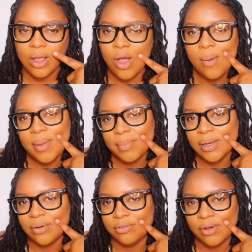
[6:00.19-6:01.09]
comment
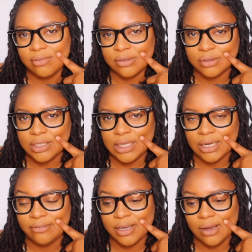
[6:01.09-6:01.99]
below if you have a
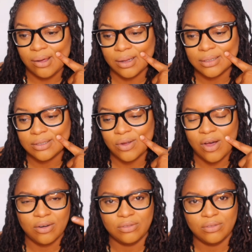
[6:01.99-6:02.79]
routine for your locks or